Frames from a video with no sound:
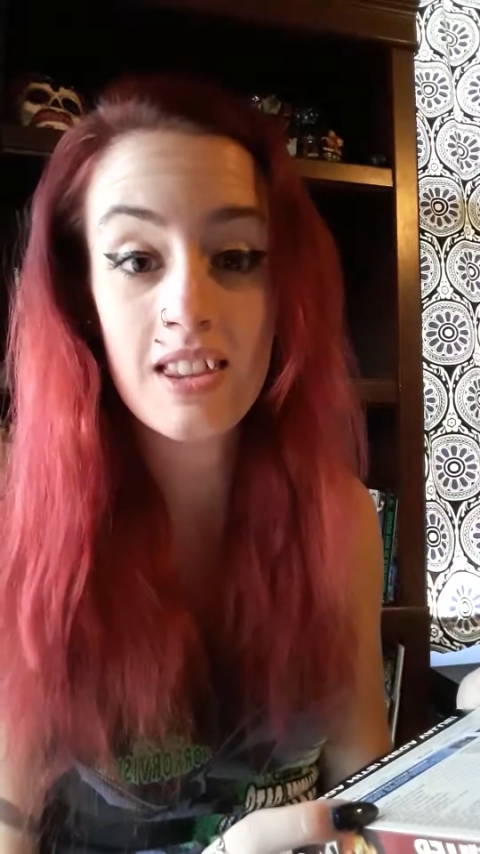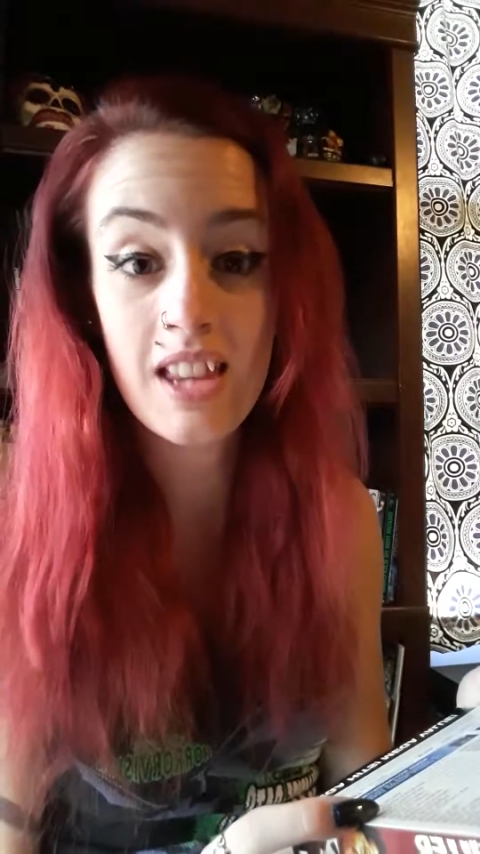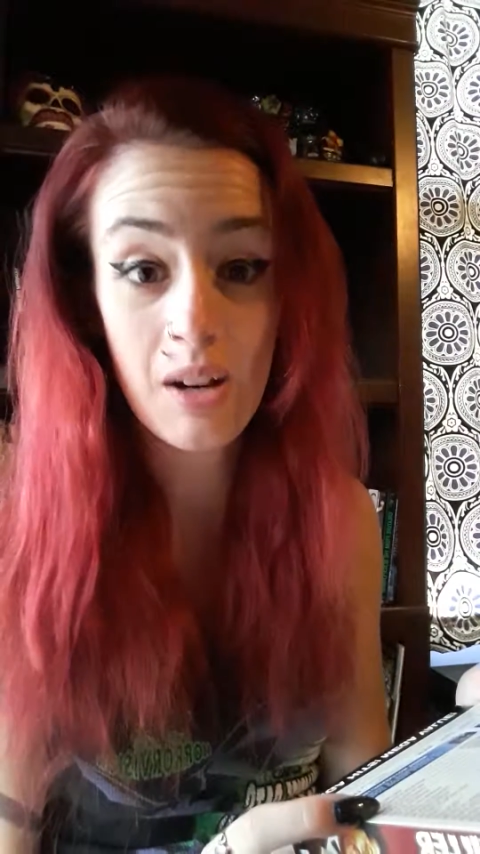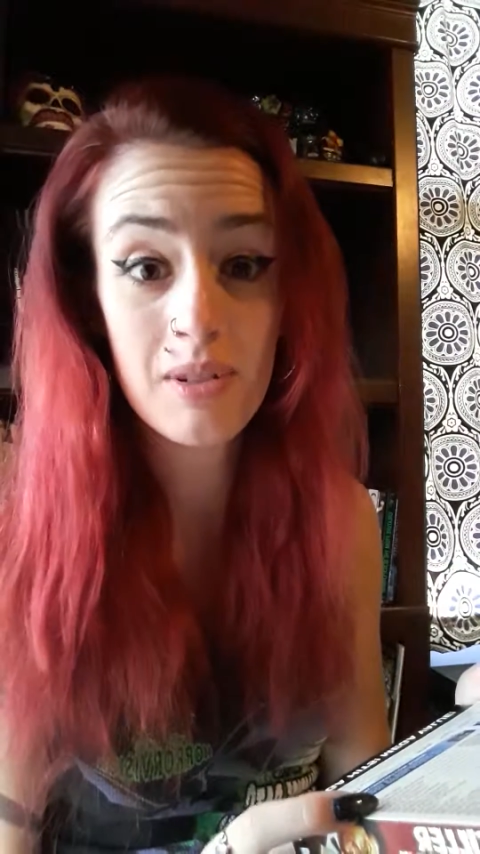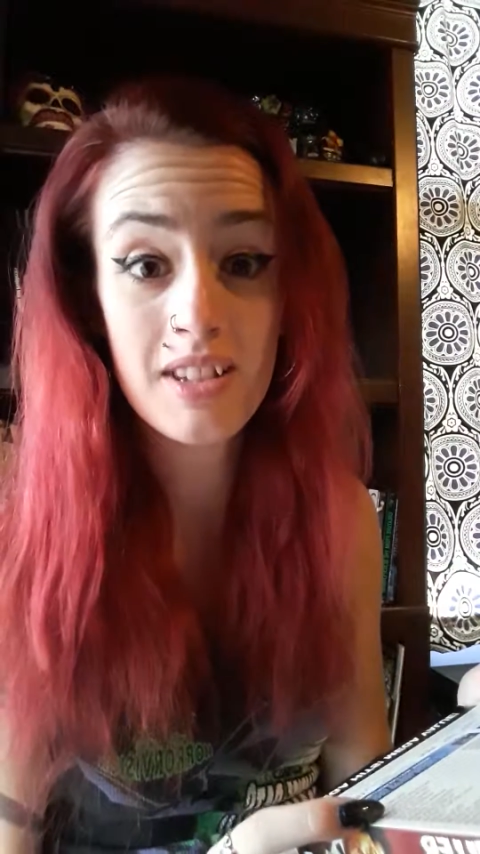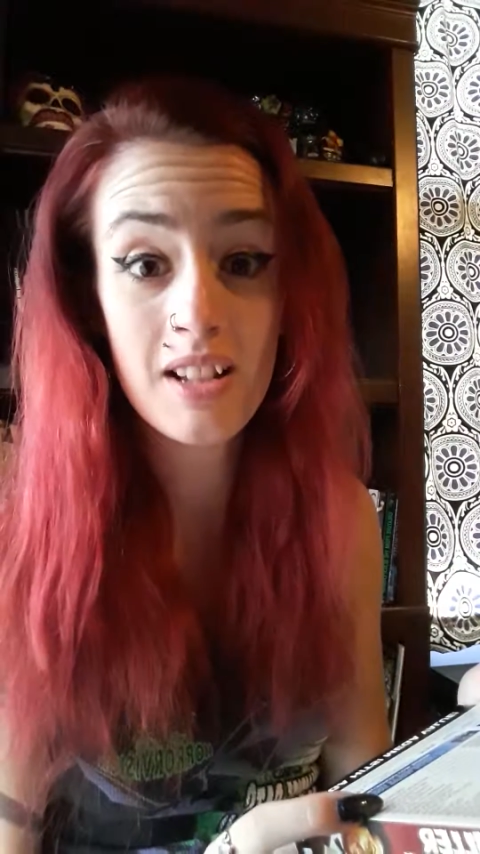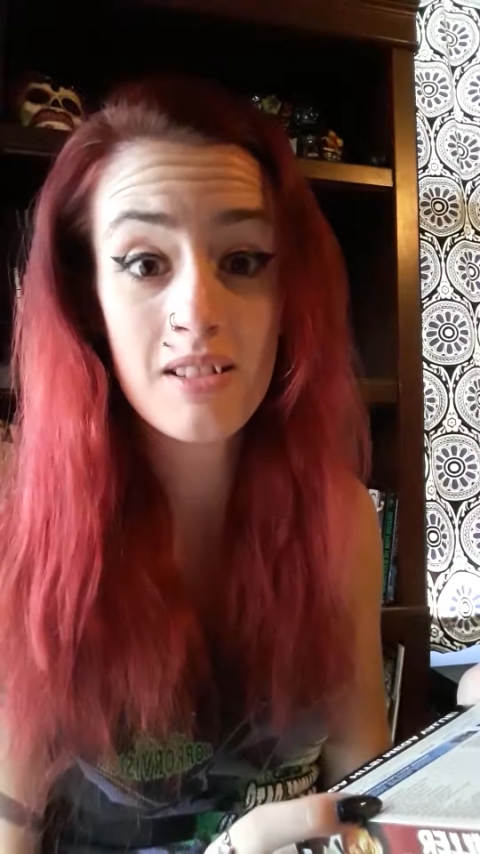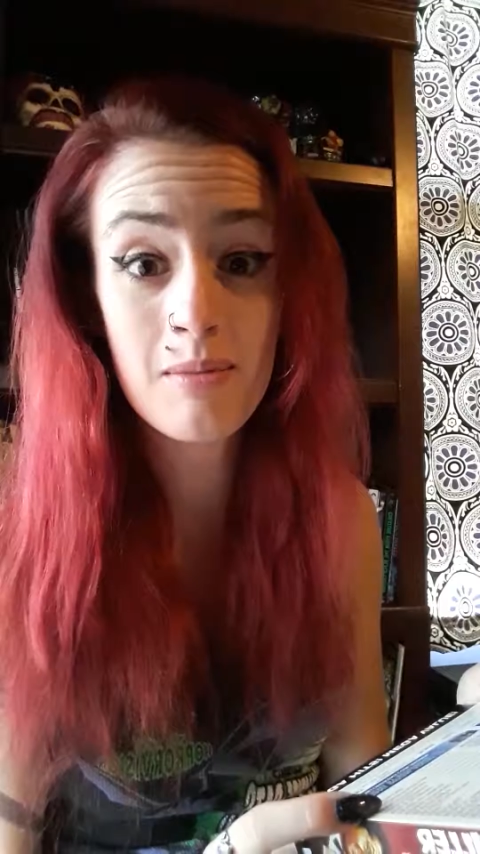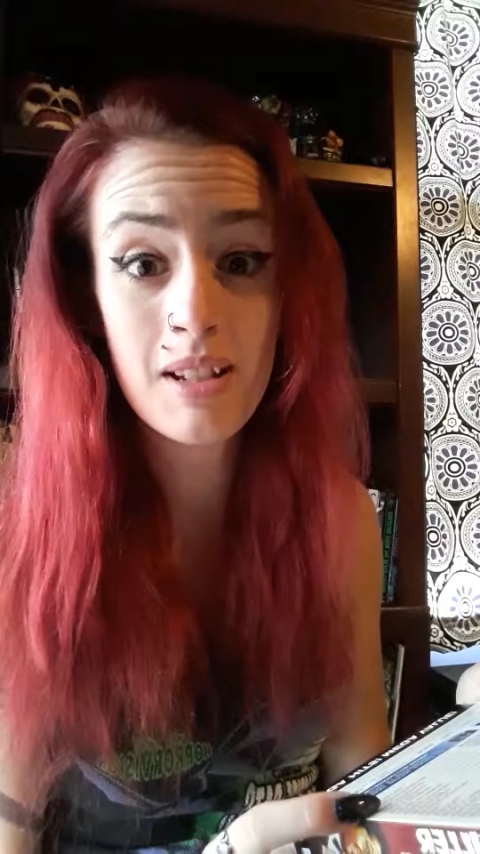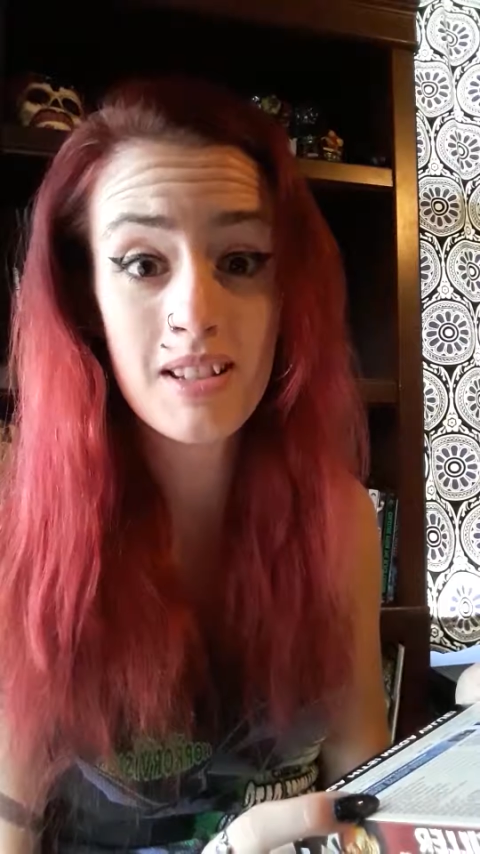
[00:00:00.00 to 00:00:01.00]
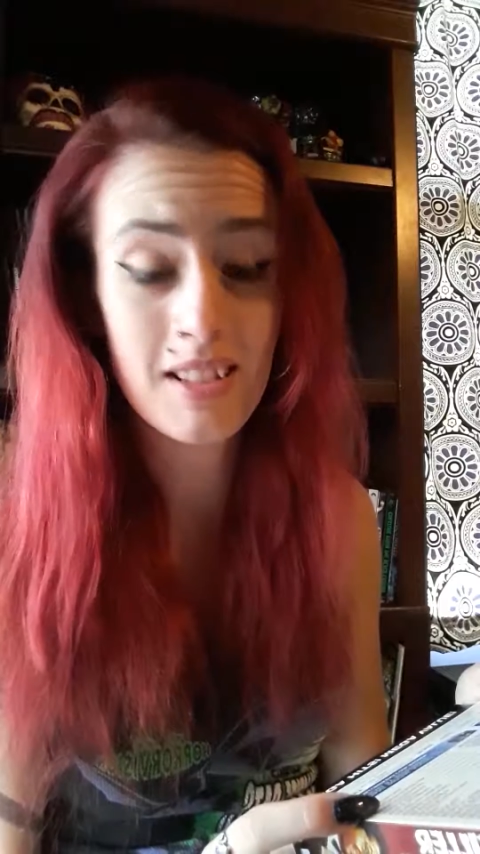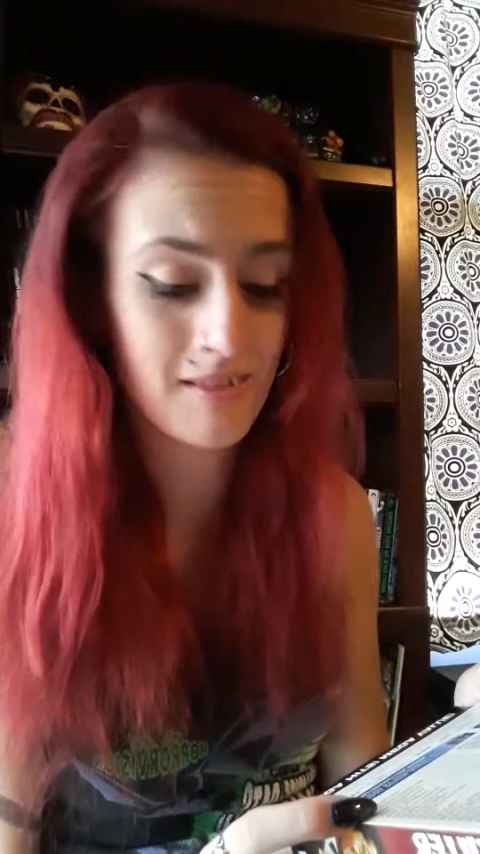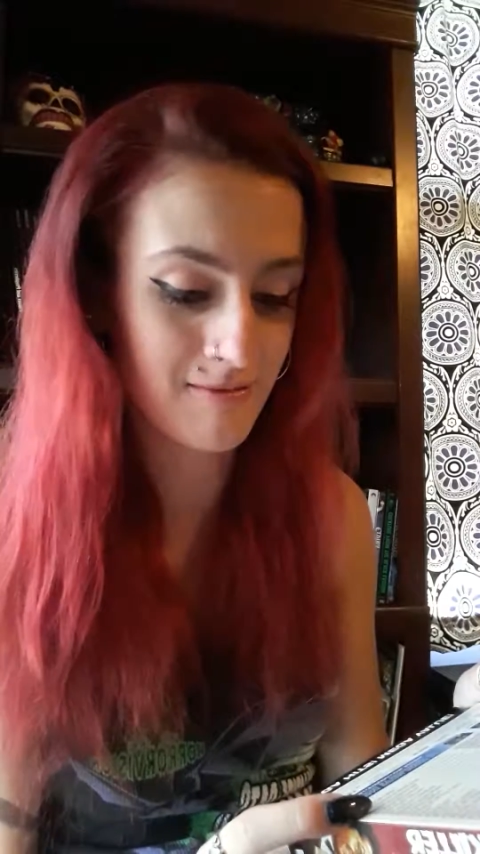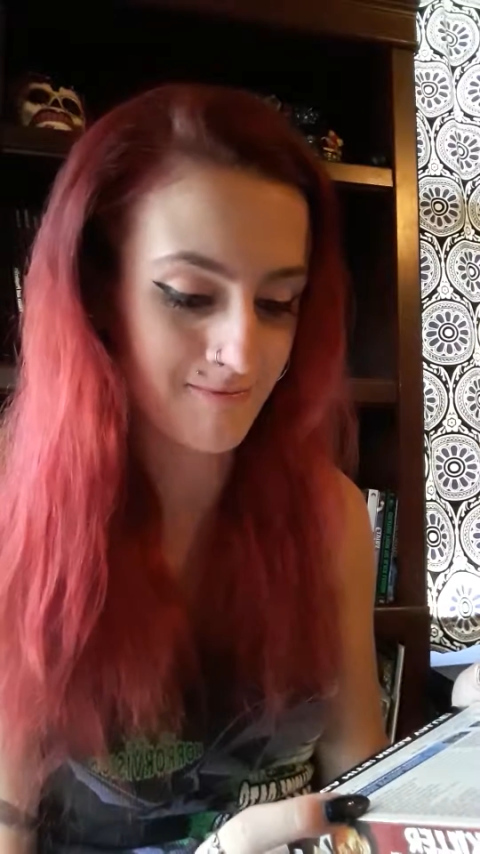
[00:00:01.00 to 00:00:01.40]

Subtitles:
That one sounds amazing.